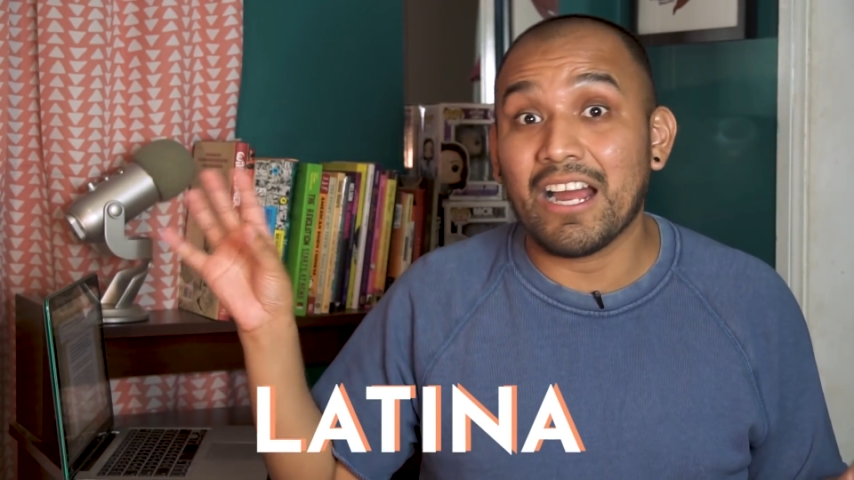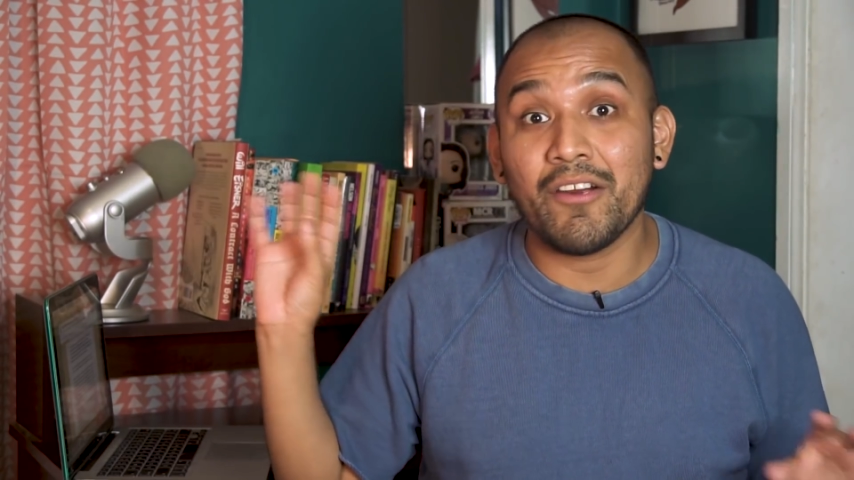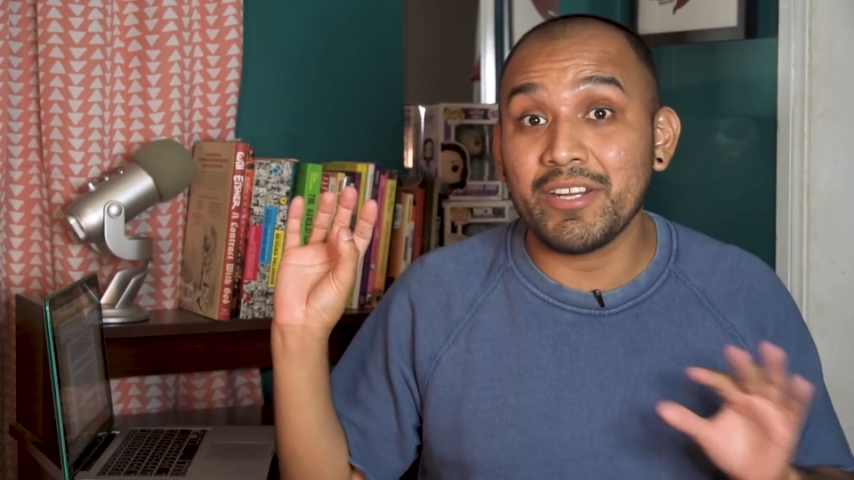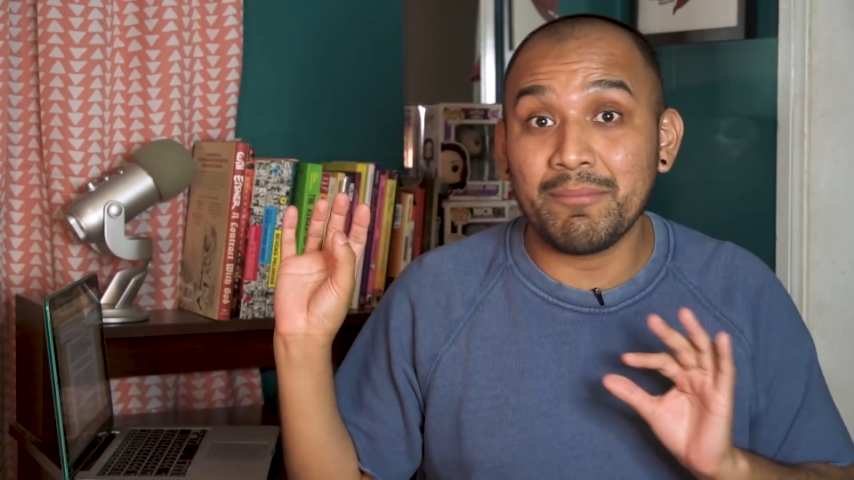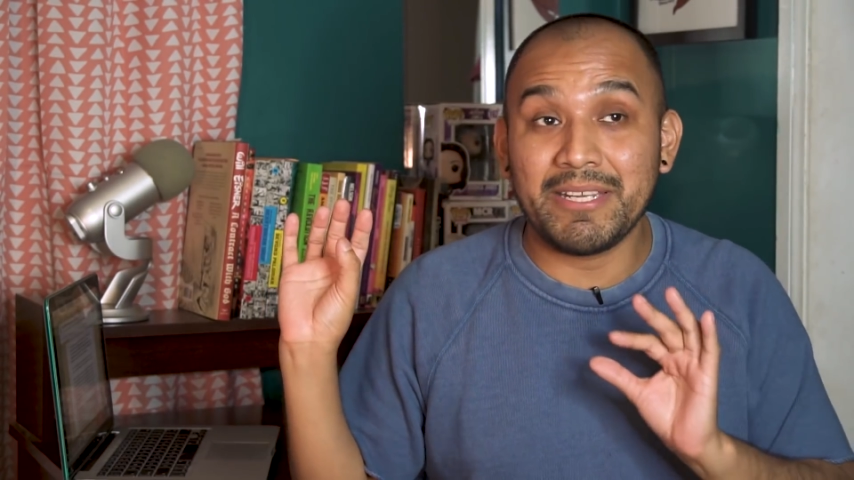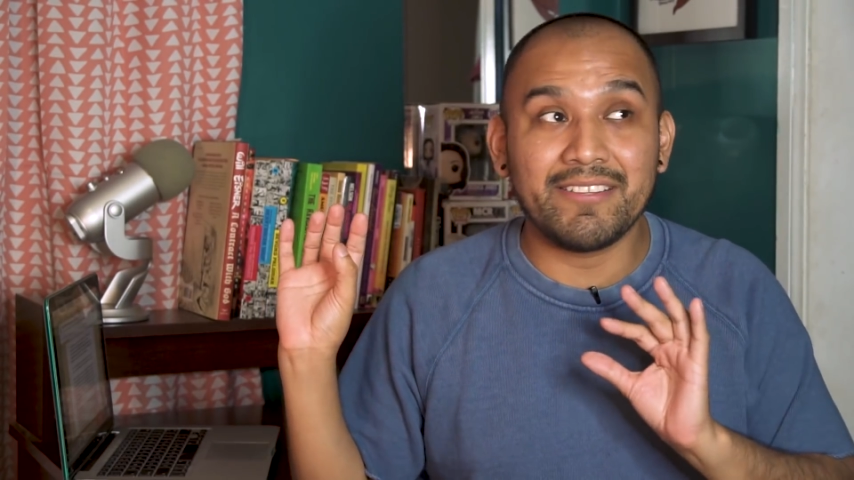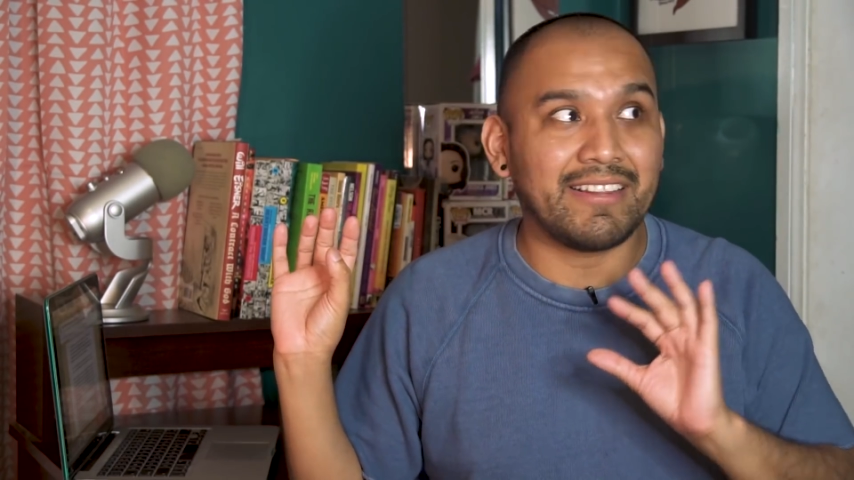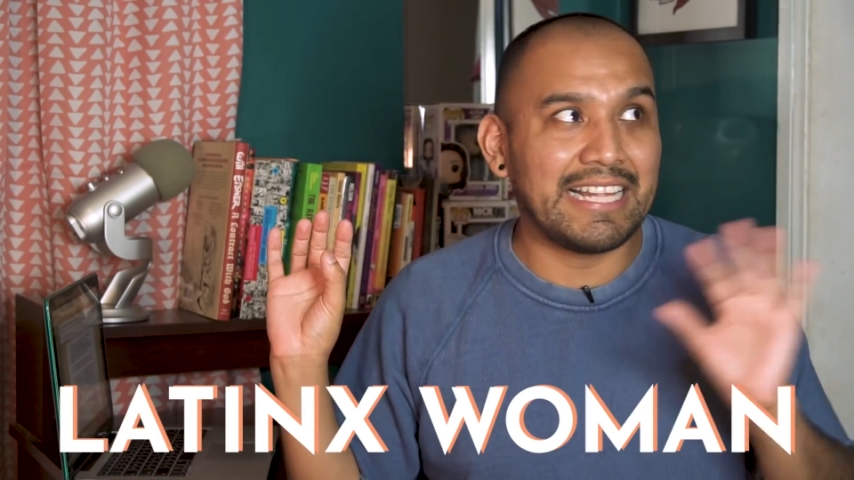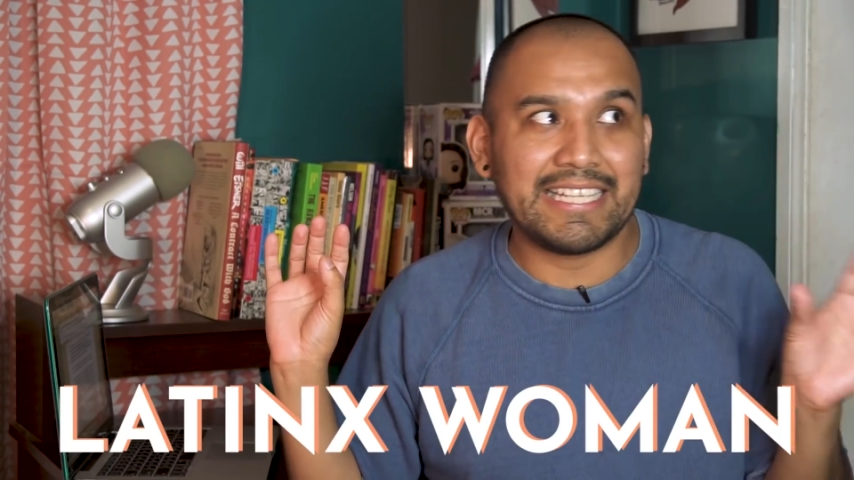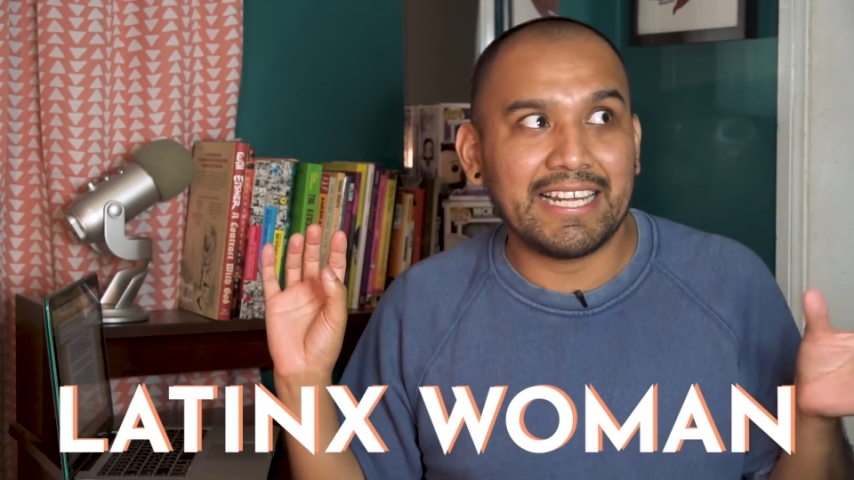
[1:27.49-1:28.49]
already means
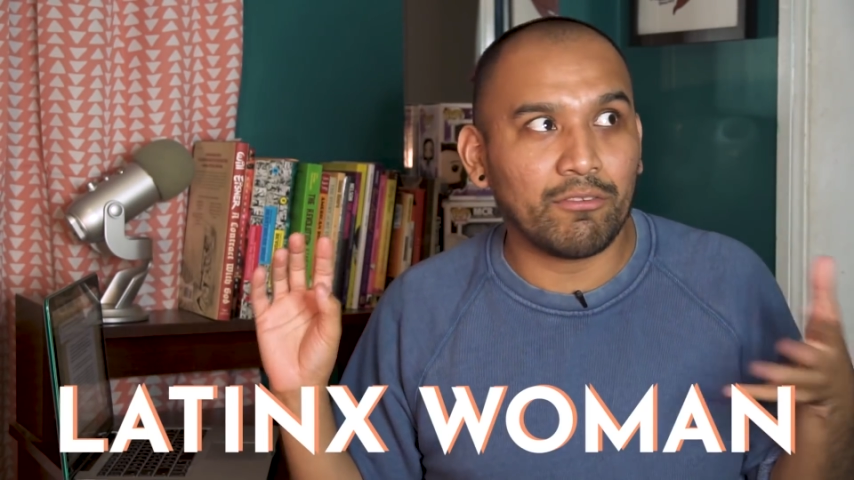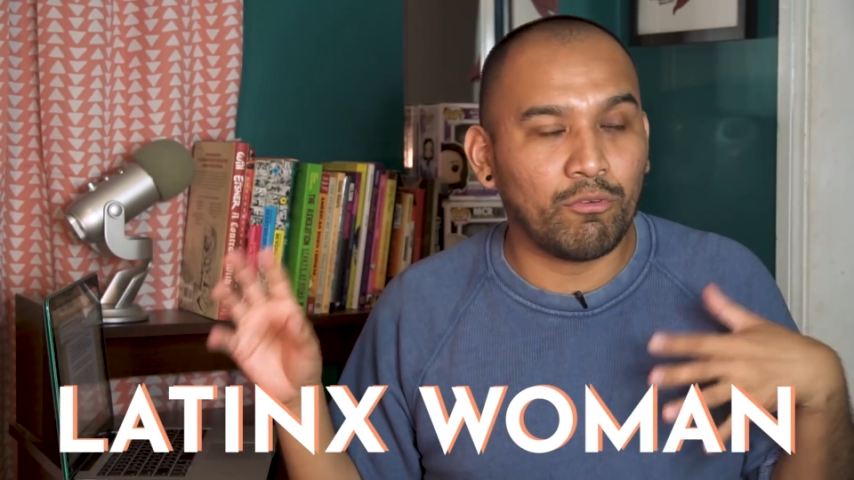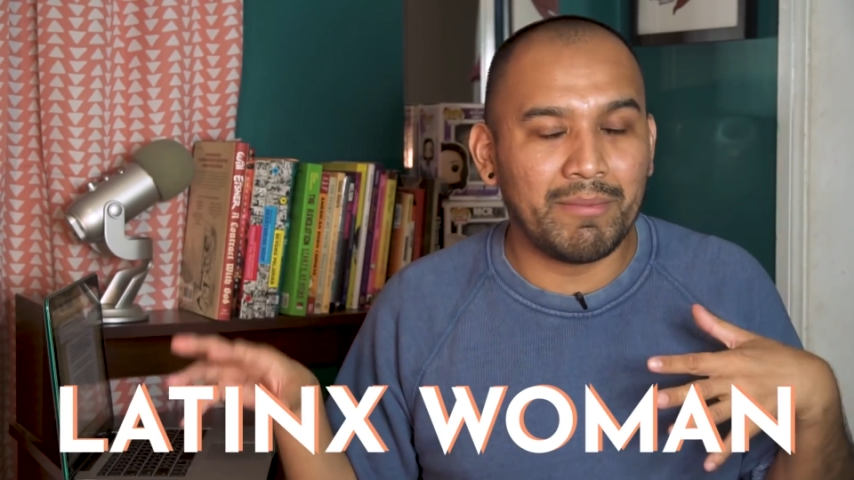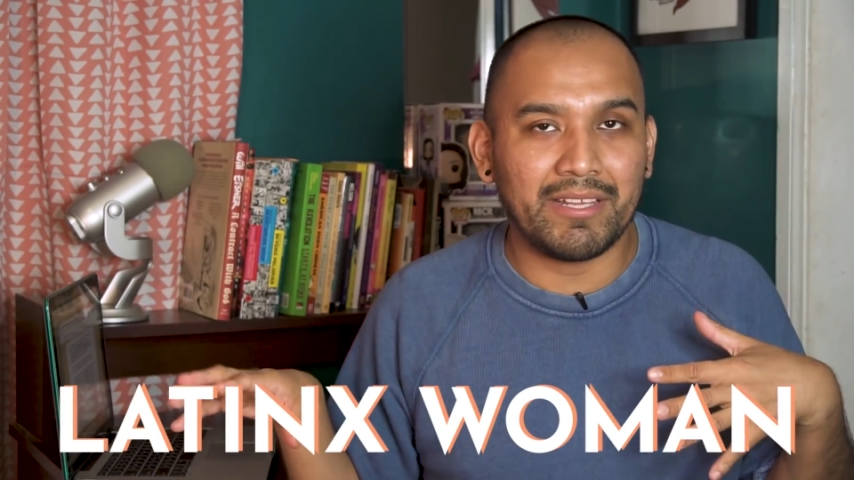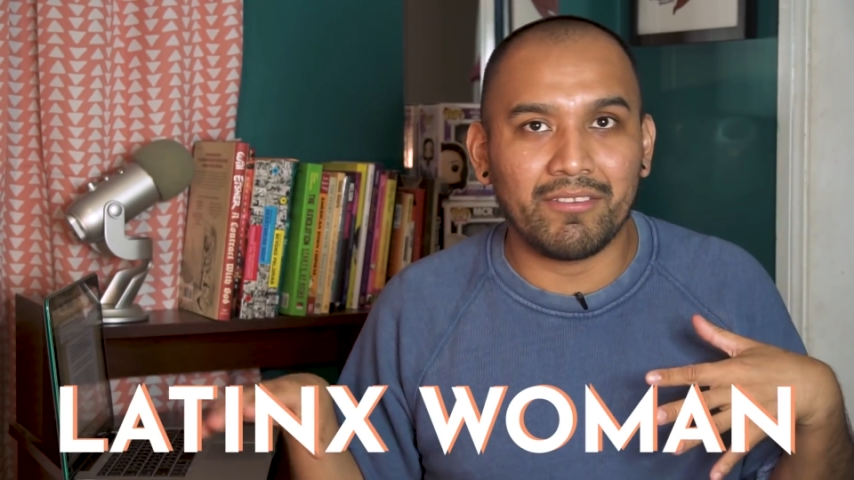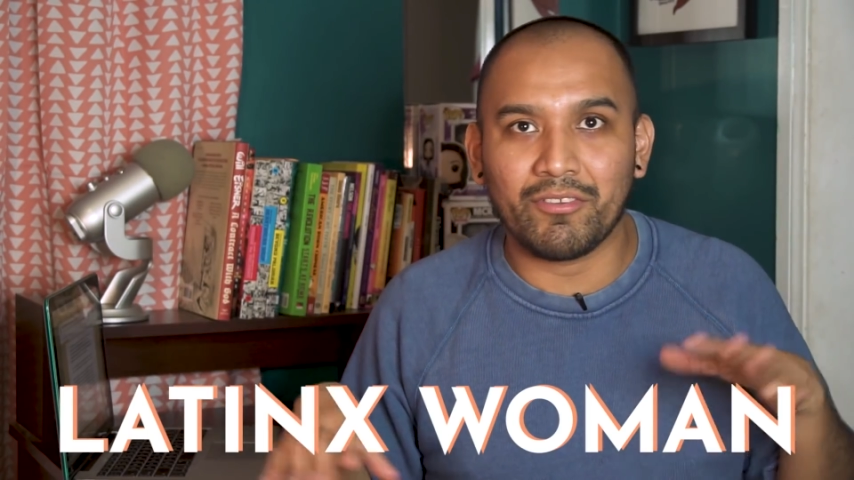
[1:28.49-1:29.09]
Latinx woman,